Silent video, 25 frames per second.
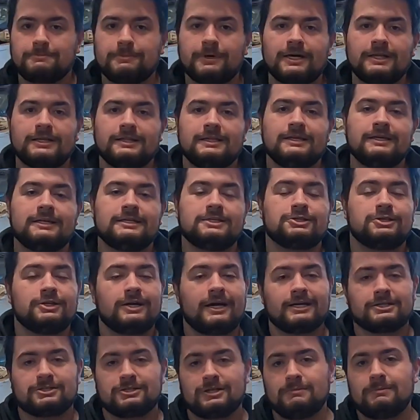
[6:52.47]
but the
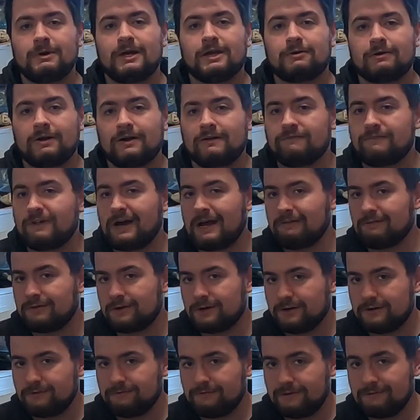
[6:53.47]
engine actually made around
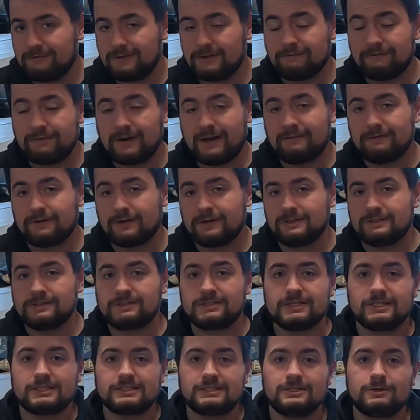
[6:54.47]
550,
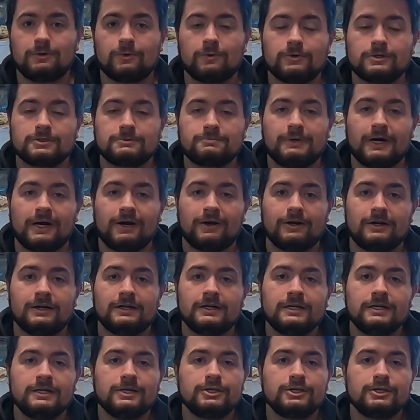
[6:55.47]
560 horsepower.